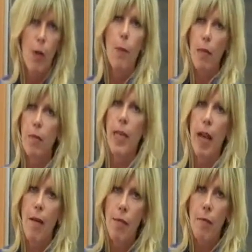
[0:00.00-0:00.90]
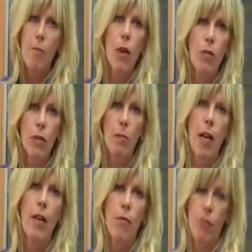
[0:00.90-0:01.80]
we probably have the most
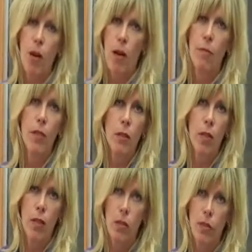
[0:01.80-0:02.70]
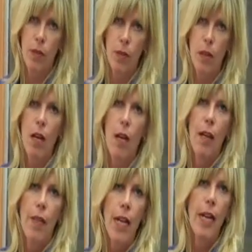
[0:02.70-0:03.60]
amount of farms in Lawrenceville
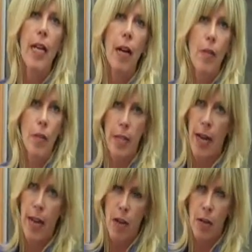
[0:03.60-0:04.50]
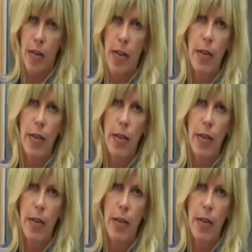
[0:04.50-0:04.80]
than any other town,